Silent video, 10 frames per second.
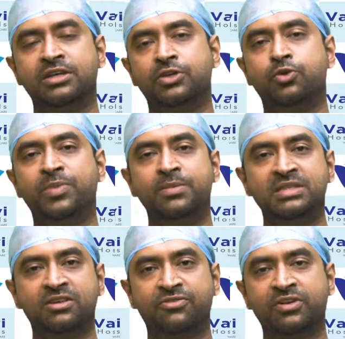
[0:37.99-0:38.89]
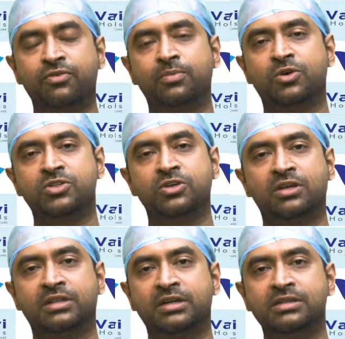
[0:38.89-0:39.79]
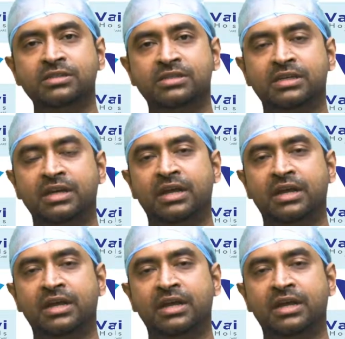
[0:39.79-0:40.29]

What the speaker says: you may be suffering from osteoarthritis